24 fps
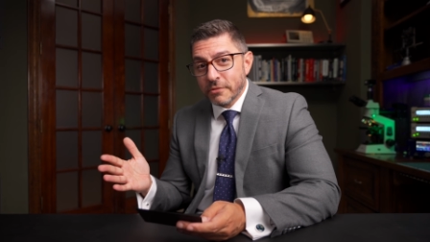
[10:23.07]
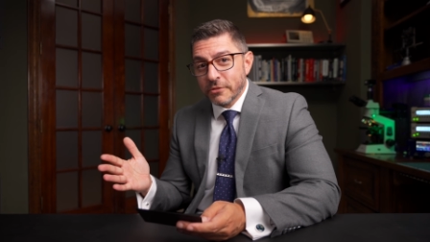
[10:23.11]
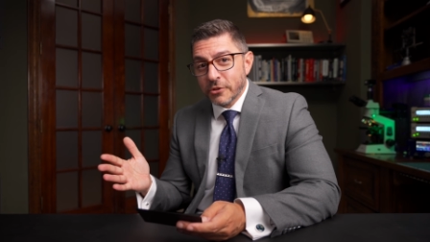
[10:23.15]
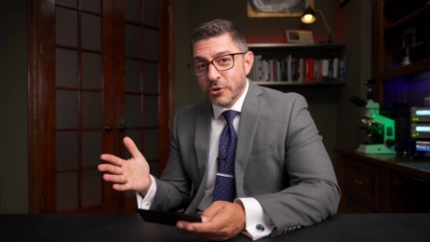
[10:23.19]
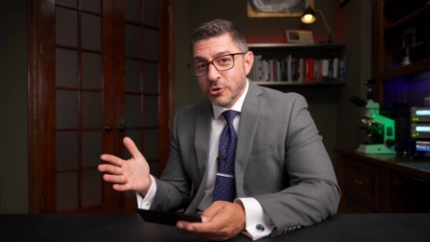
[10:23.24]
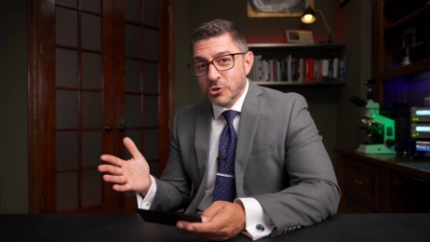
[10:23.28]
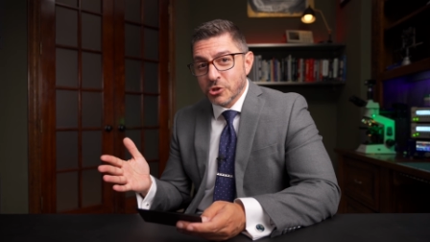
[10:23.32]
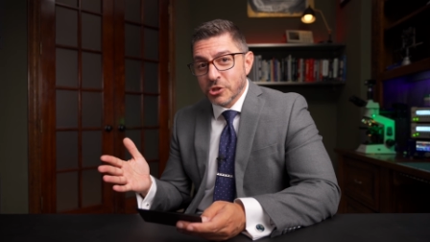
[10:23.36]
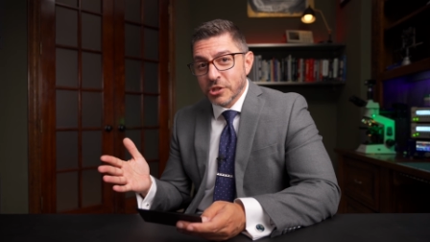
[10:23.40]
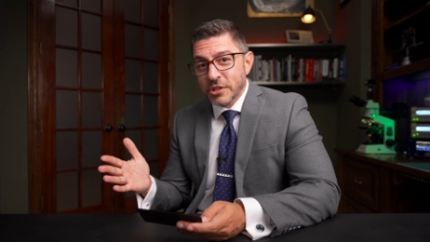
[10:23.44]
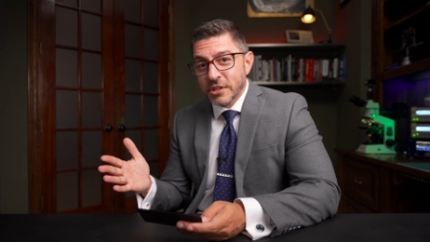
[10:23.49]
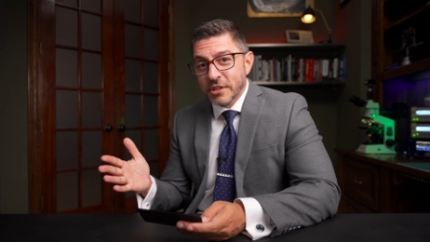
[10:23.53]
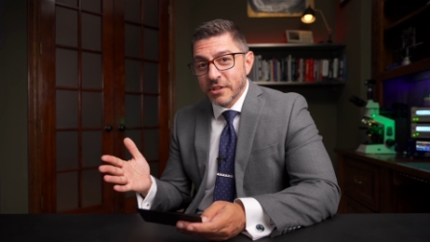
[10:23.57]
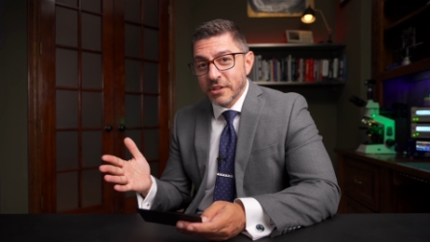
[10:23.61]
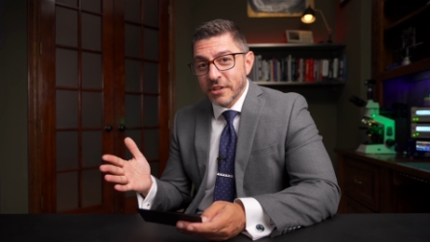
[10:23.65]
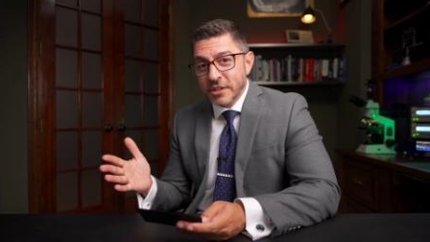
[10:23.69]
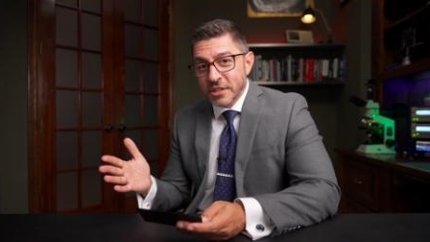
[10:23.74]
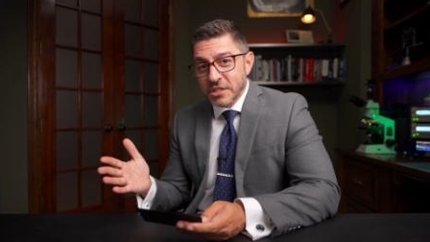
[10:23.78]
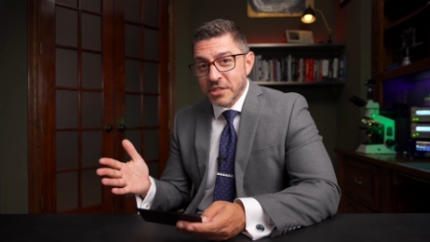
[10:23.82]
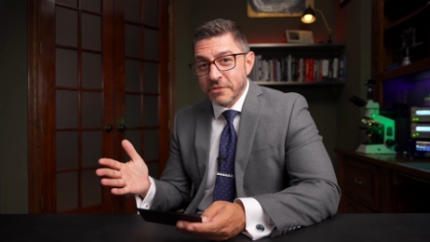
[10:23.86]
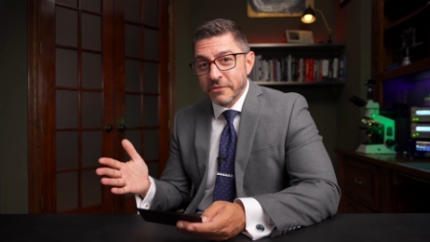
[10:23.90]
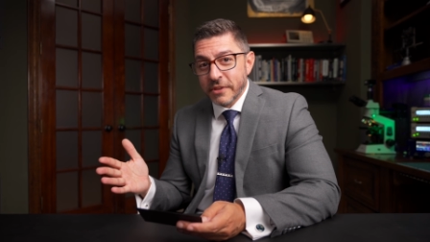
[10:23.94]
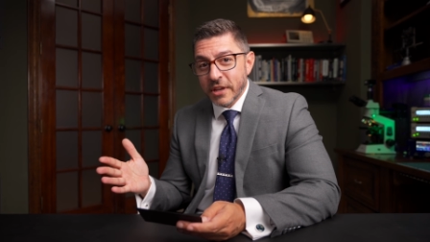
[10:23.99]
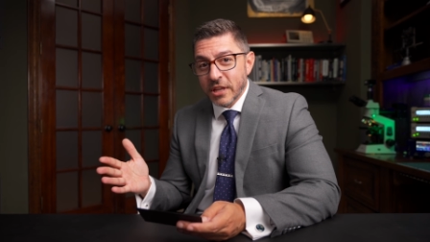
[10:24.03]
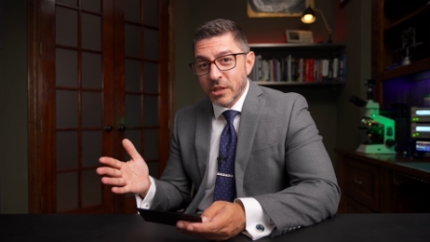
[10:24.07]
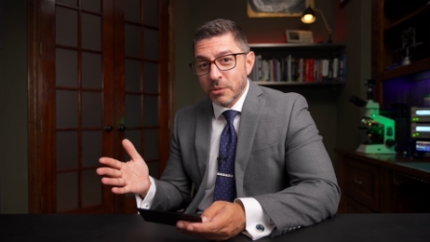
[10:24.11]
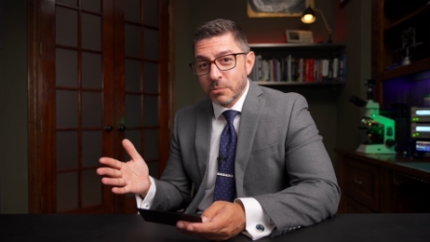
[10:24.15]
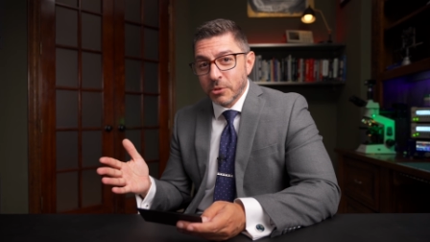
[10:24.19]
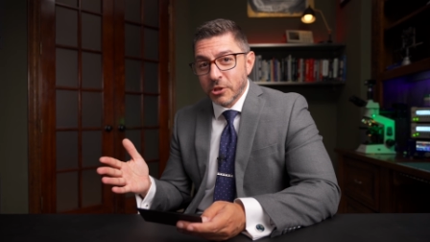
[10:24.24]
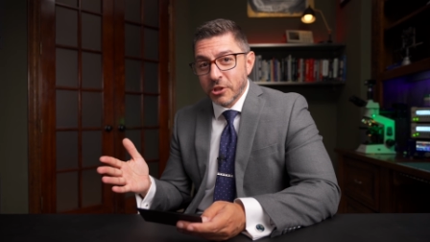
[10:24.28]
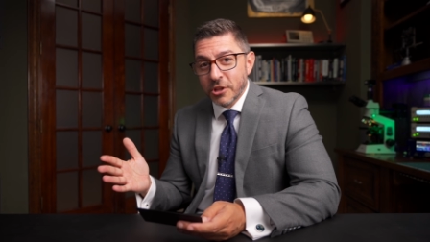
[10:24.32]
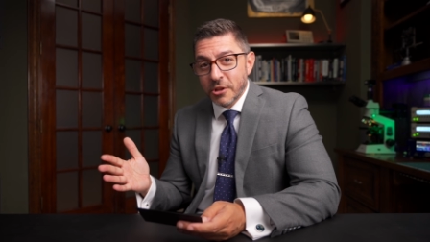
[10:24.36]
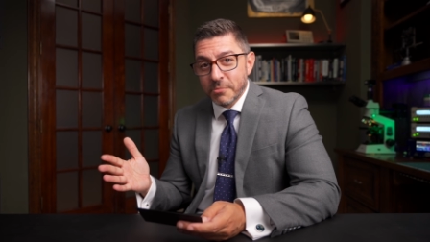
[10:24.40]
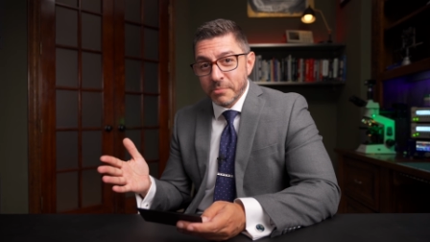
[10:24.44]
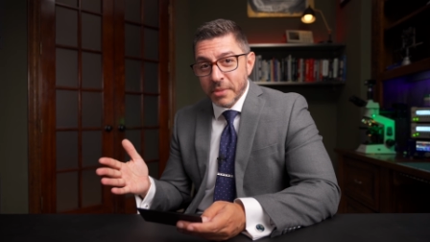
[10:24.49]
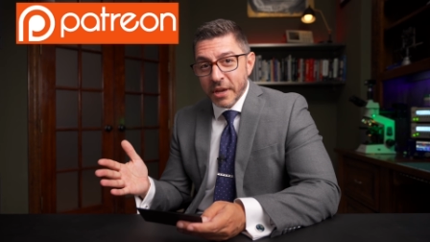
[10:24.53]
version is
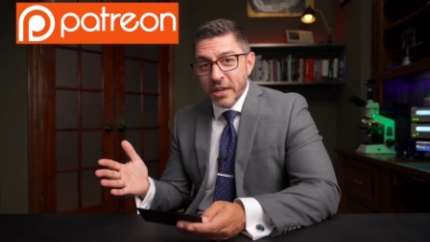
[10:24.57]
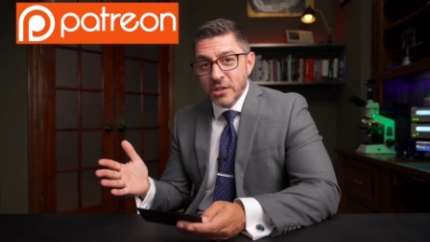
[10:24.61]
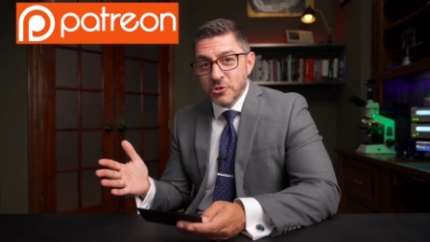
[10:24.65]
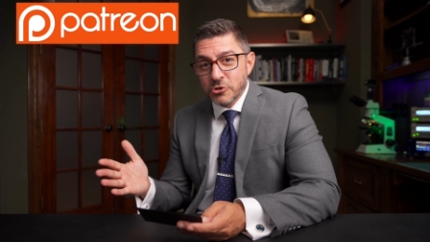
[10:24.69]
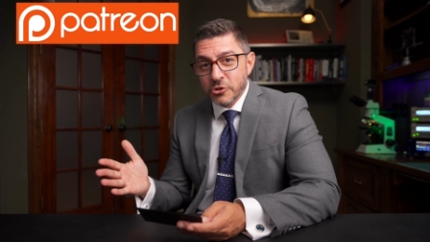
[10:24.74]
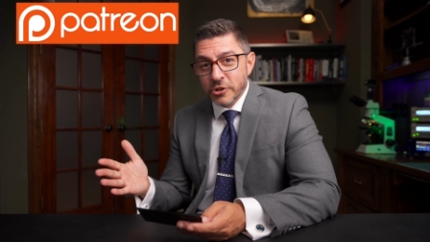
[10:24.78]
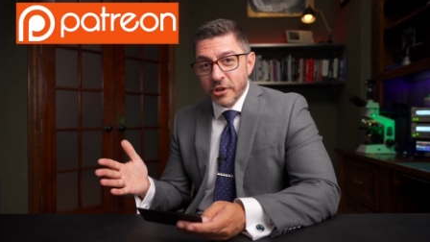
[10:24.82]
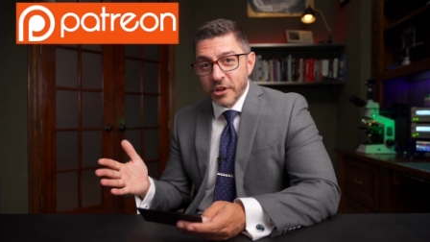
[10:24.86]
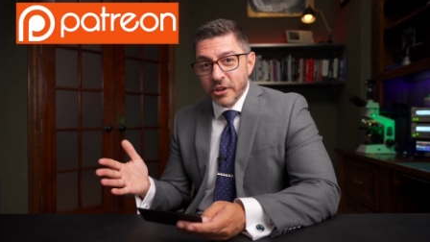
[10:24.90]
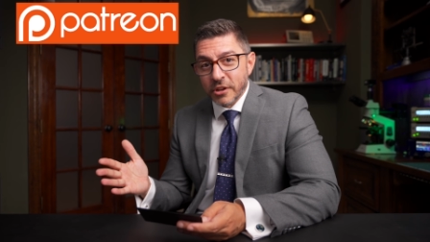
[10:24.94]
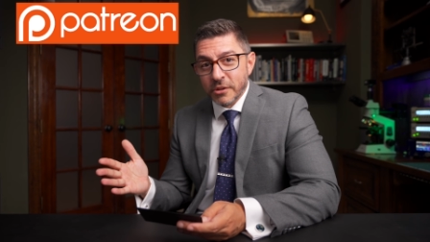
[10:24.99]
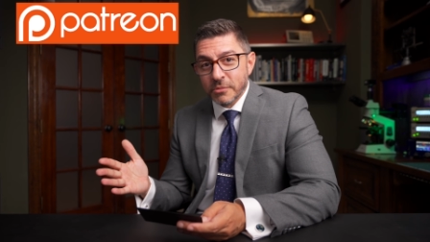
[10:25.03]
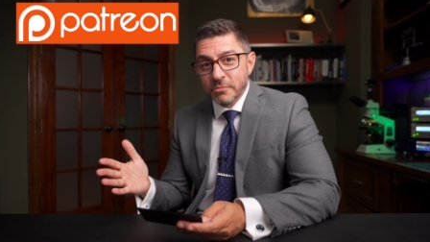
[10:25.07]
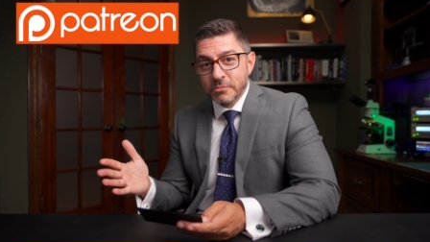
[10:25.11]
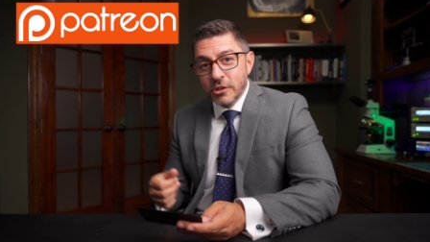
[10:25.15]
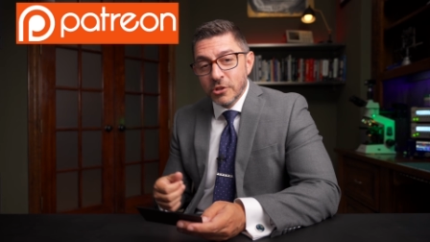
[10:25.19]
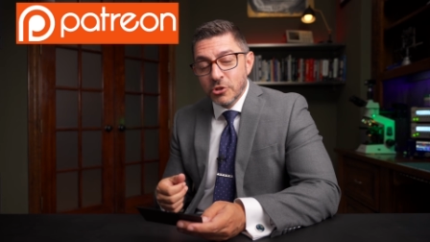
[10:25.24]
available on Patreon.